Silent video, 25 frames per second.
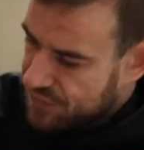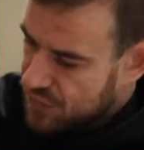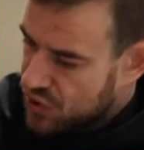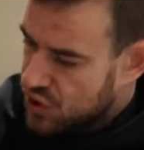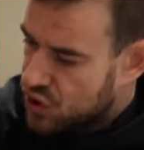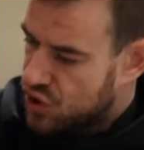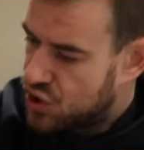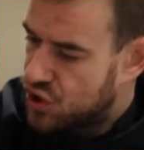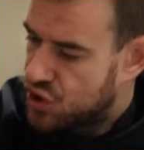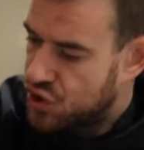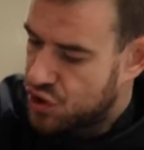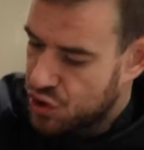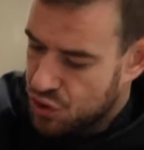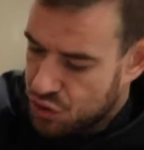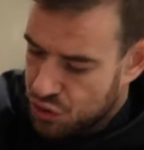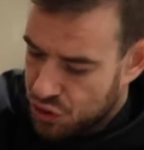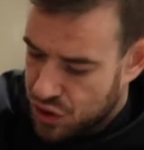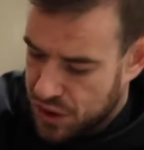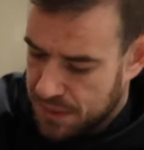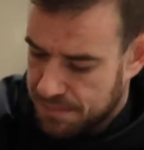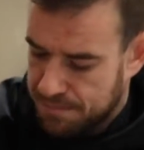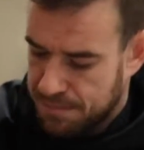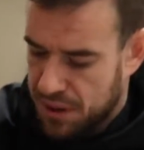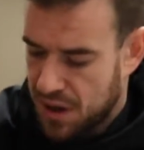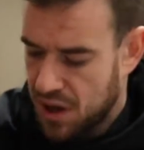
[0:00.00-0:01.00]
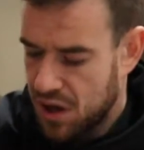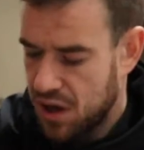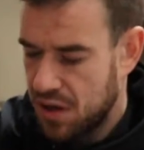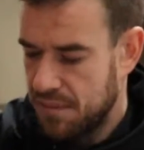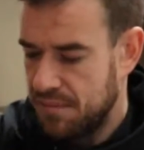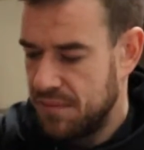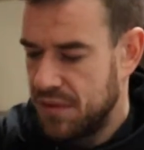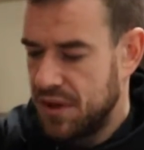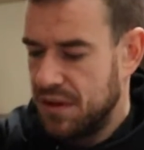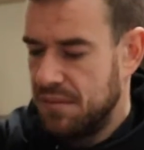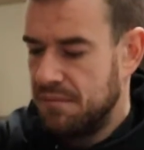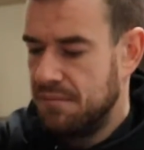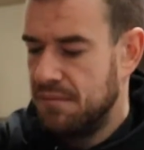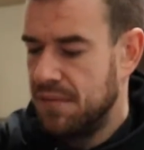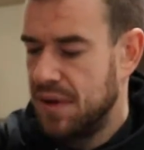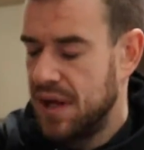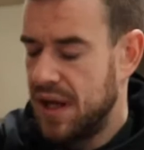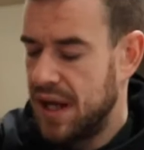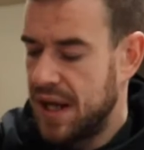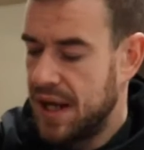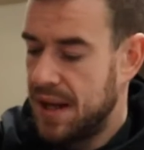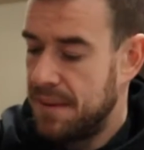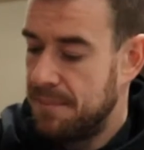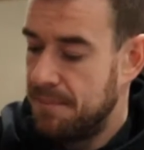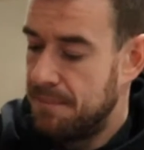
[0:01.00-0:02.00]
shoe compartment.
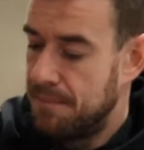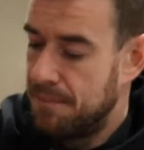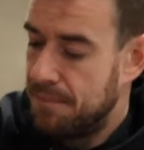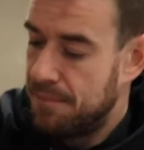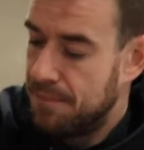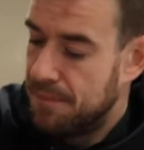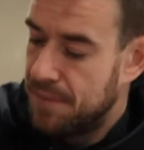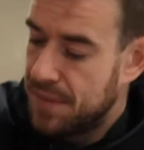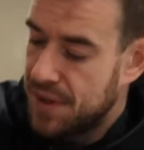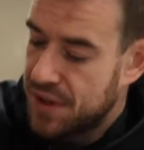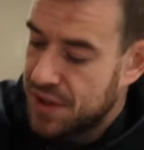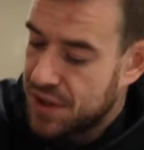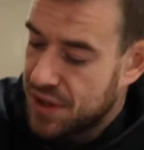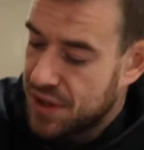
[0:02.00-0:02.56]
I